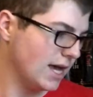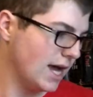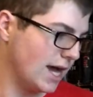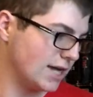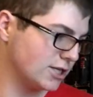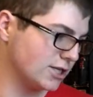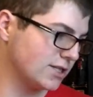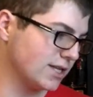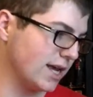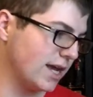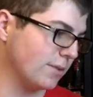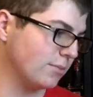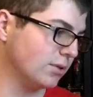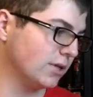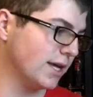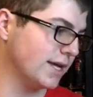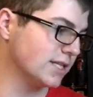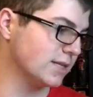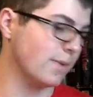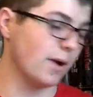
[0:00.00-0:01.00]
I should say it
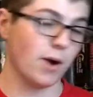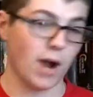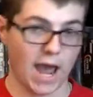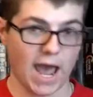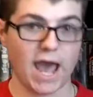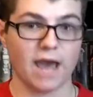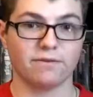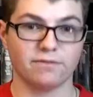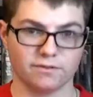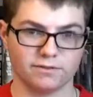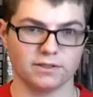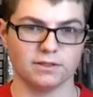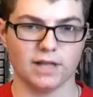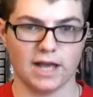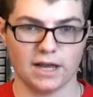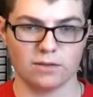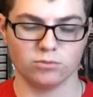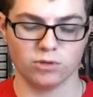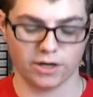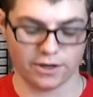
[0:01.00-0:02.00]
plays about half of the
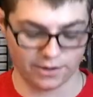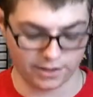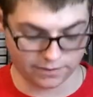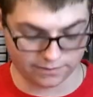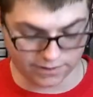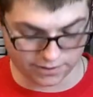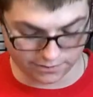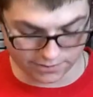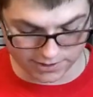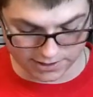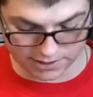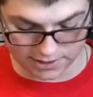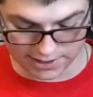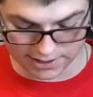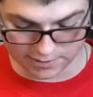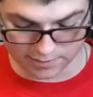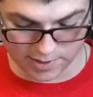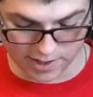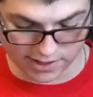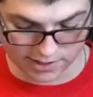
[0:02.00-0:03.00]
library of the original
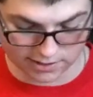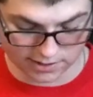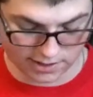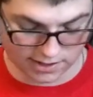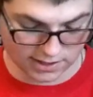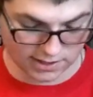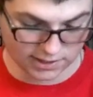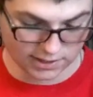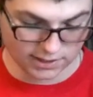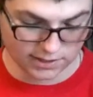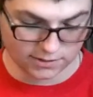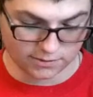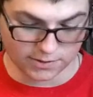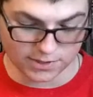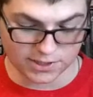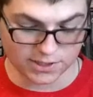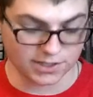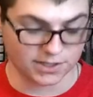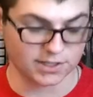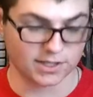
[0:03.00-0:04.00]
Xbox,
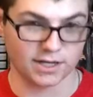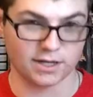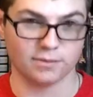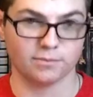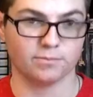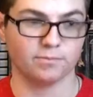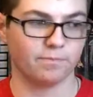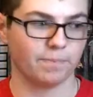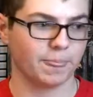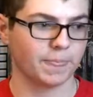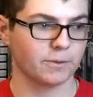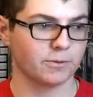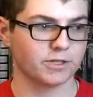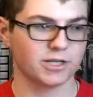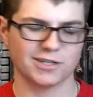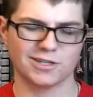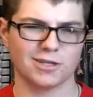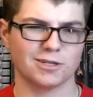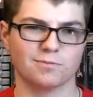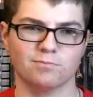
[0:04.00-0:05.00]
which is
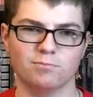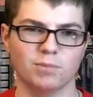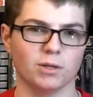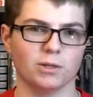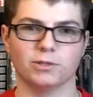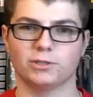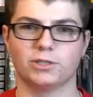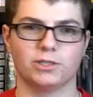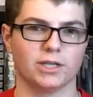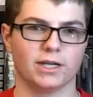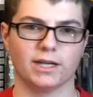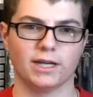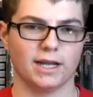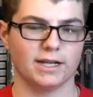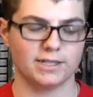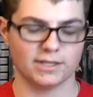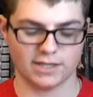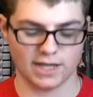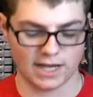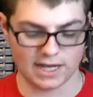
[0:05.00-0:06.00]
just bullshit. I
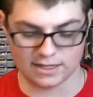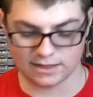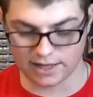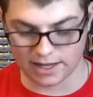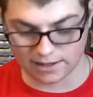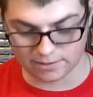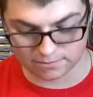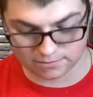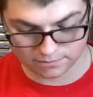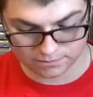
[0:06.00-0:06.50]
just hate that.